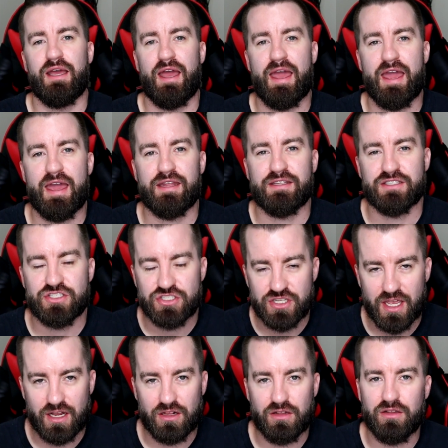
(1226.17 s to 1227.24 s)
and this
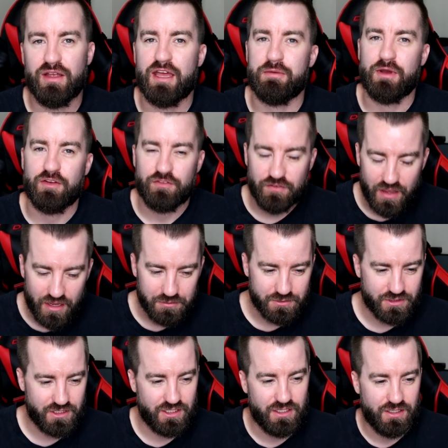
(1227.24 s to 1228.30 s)
channel and my
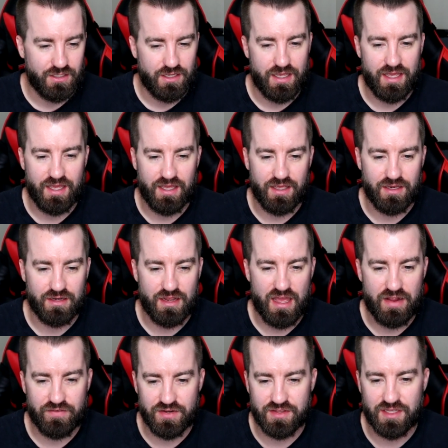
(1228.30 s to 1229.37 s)
family and
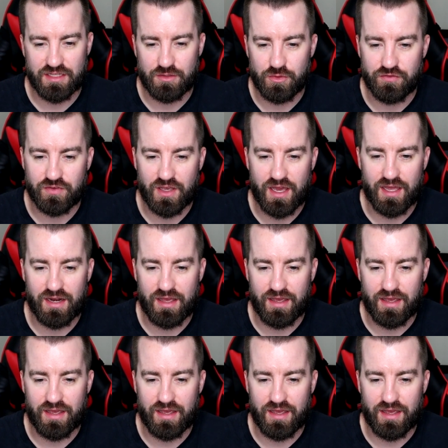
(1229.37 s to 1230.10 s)
everything that we've got.